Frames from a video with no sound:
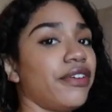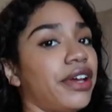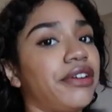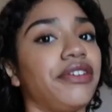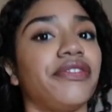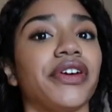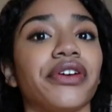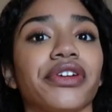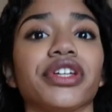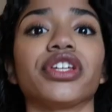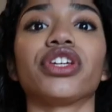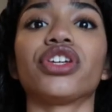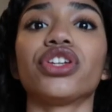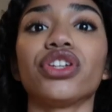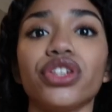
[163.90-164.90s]
Very, very
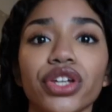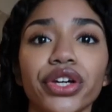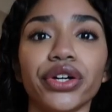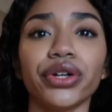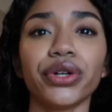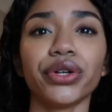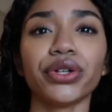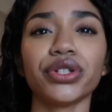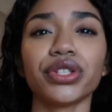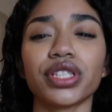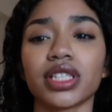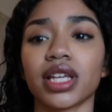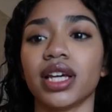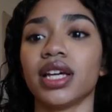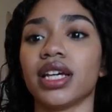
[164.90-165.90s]

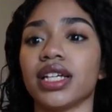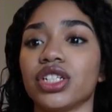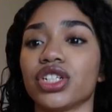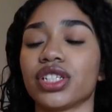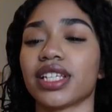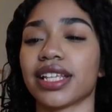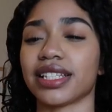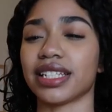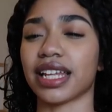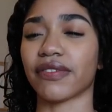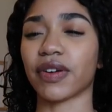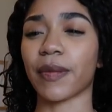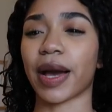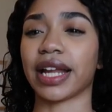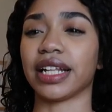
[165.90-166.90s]
cute. It just says
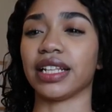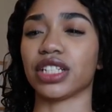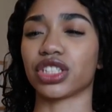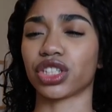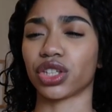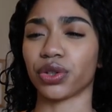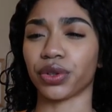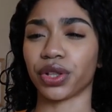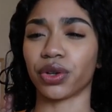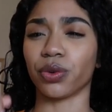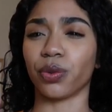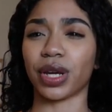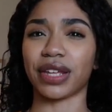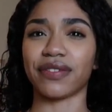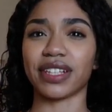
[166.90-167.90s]
never mind in this cute little
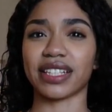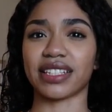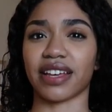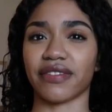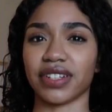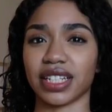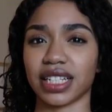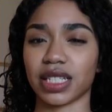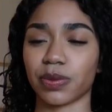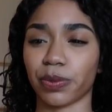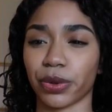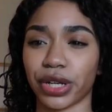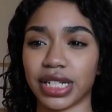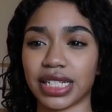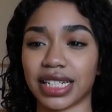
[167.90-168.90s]
wavy 70s
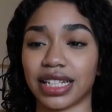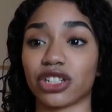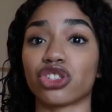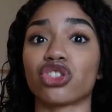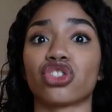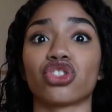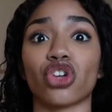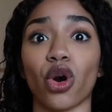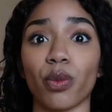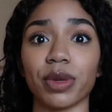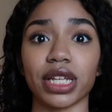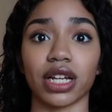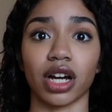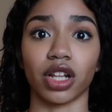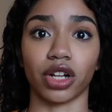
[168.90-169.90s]
print. There's so
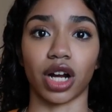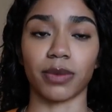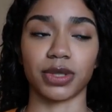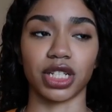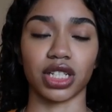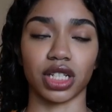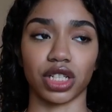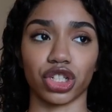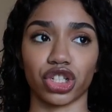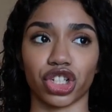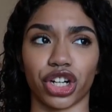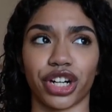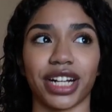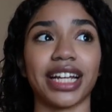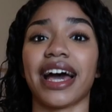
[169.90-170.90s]
many color options in this
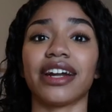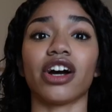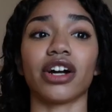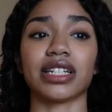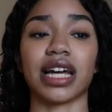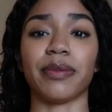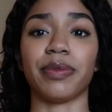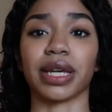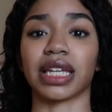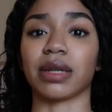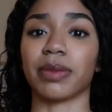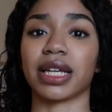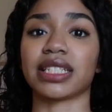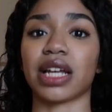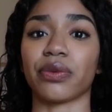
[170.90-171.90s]
shirt. I had a hard time picking
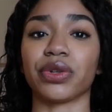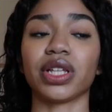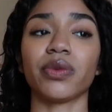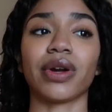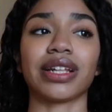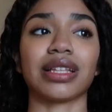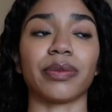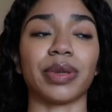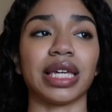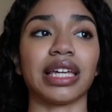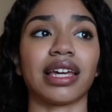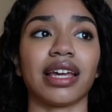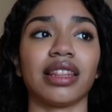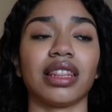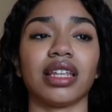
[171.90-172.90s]
because I really wanted the
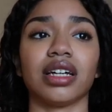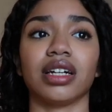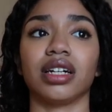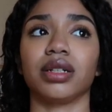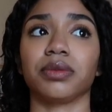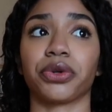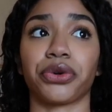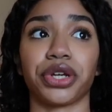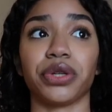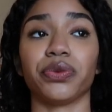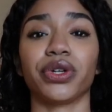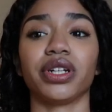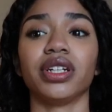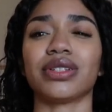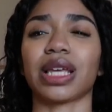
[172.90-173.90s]
pink and the green
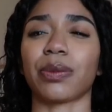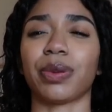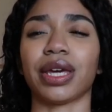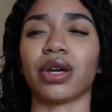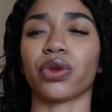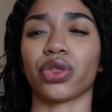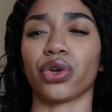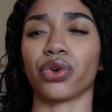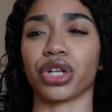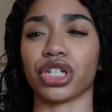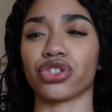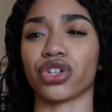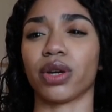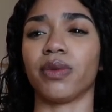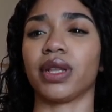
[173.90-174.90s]
one. It was like pink with
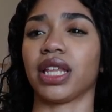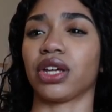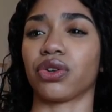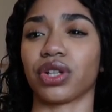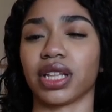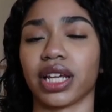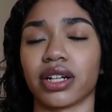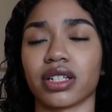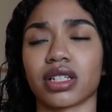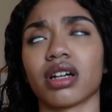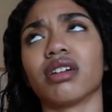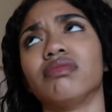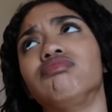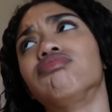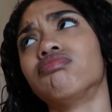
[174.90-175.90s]
green trim and like green letters.
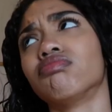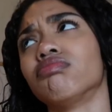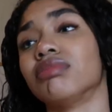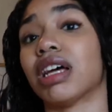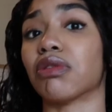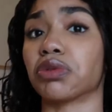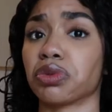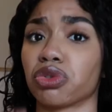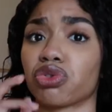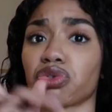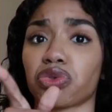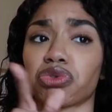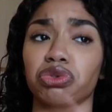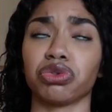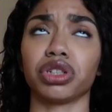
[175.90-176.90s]
Oh, that one was
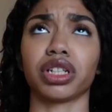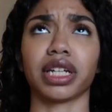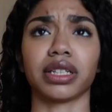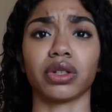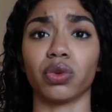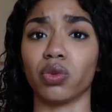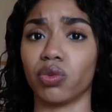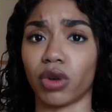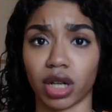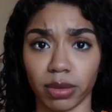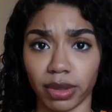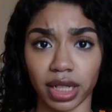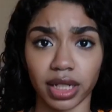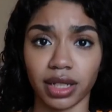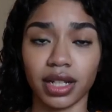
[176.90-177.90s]
so cute. Looked like little
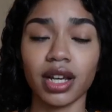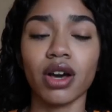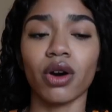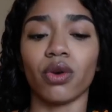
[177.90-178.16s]
watermelon